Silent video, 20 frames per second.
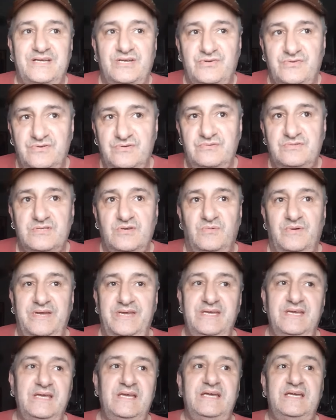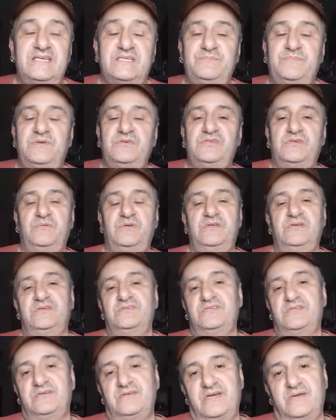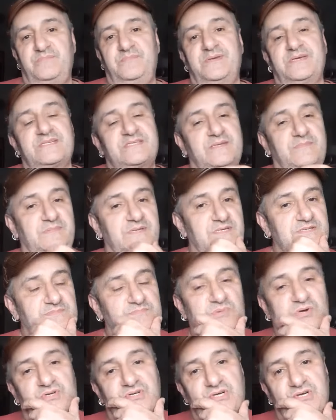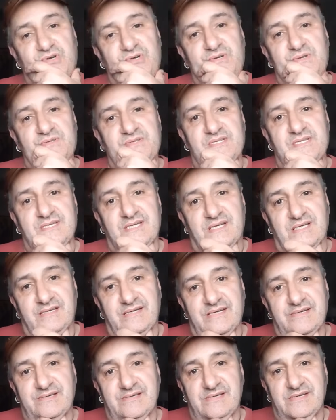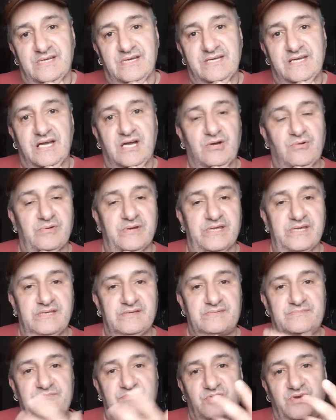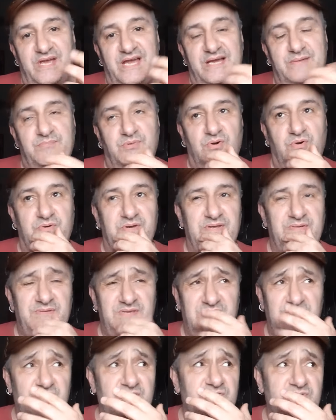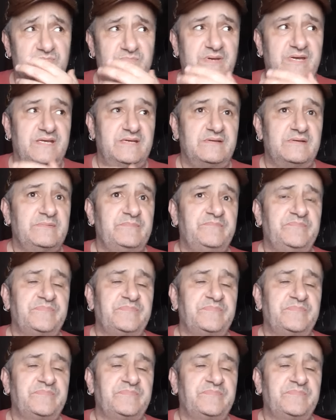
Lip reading: a cruiserweight, especially when you consider how big some of these modern cruisers are, like a Coley and Riakpor, and they're huge men.